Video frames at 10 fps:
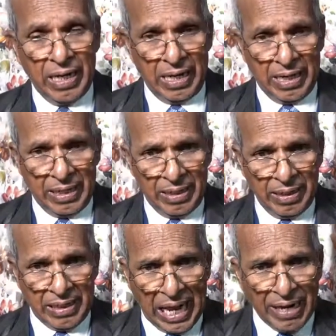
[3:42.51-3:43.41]
a
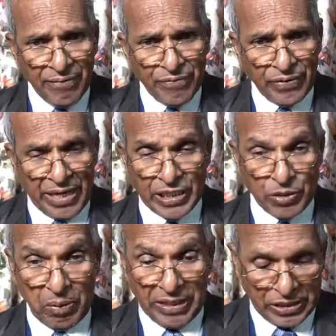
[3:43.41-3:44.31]
life that
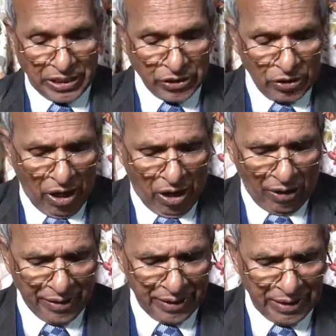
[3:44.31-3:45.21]
is pleasing to
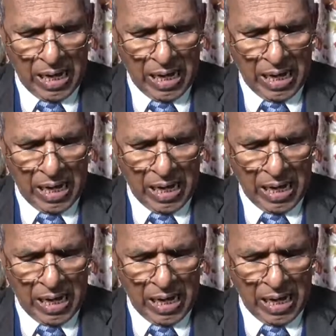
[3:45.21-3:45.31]
God.